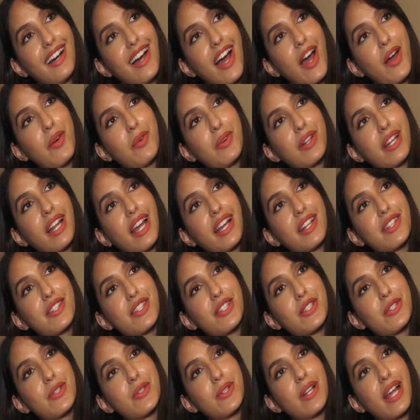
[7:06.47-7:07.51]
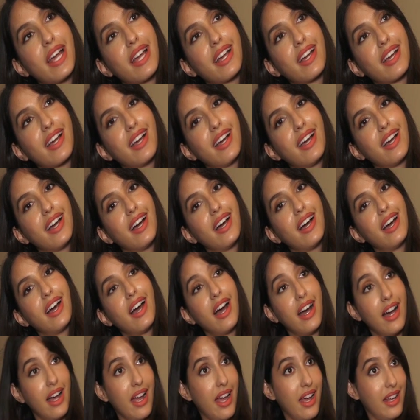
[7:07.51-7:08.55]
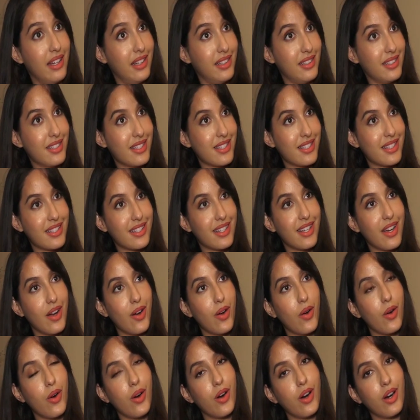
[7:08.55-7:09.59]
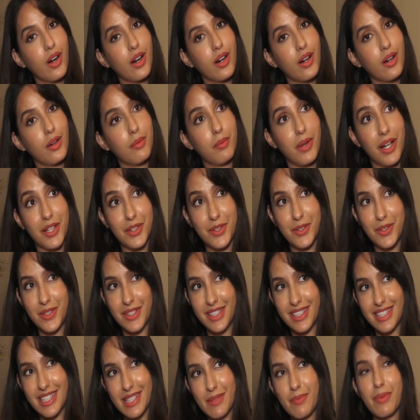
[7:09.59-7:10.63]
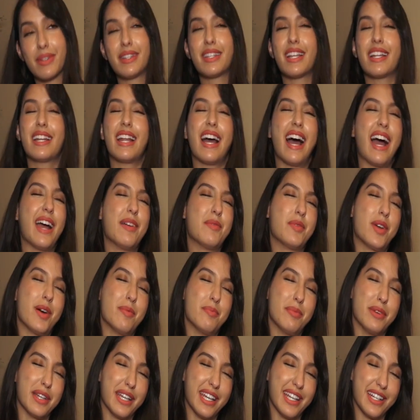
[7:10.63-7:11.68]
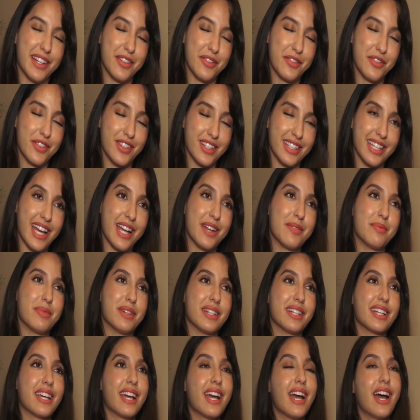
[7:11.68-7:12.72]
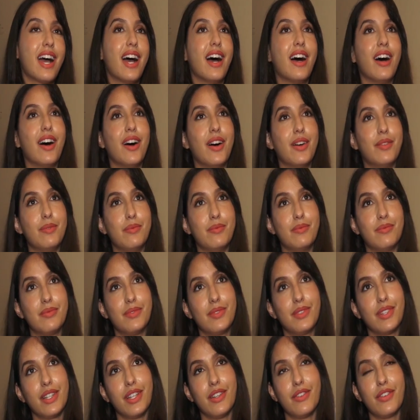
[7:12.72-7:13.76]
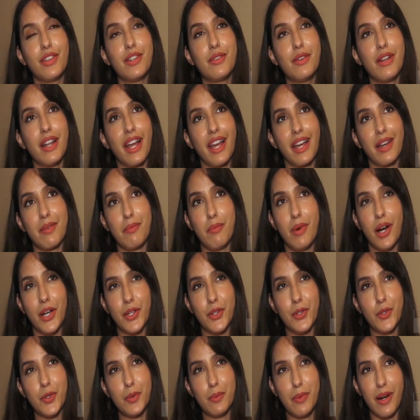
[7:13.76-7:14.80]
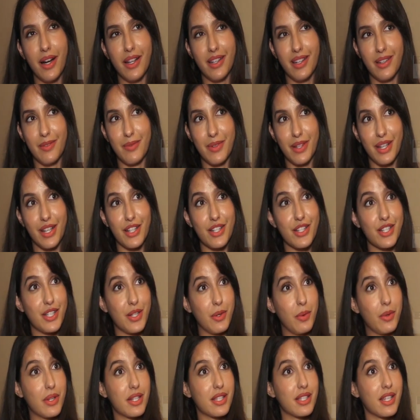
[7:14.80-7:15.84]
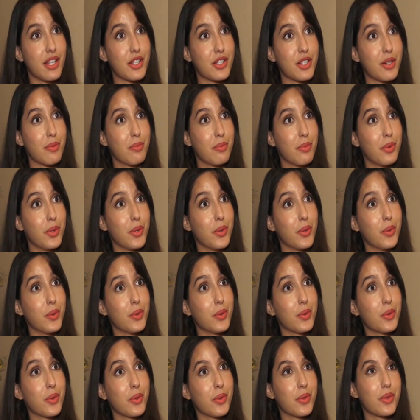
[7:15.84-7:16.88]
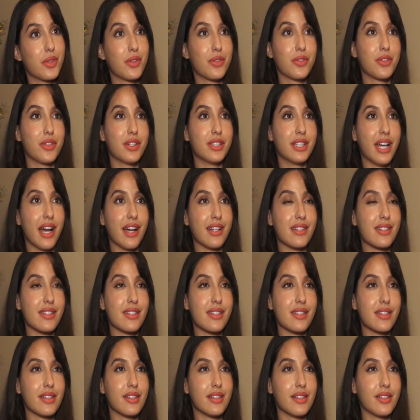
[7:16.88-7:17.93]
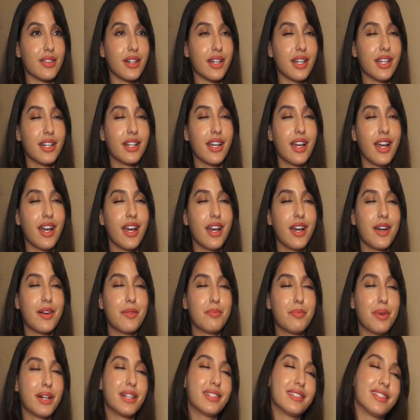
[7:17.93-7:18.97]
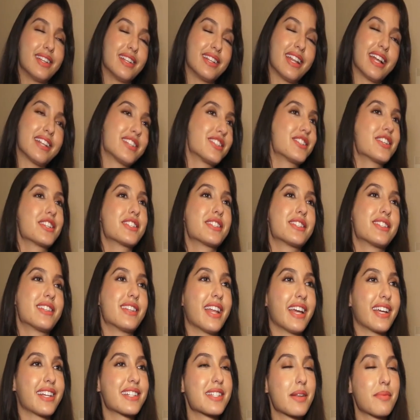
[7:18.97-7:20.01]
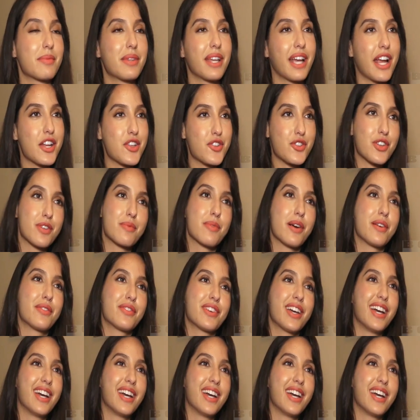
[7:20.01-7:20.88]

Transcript: I would like to do like Helen's or Madhuris. But then I'm not big enough for that. But um, even like Madhubala because she was such a beautiful dancer, right? But that's just like something I dream of.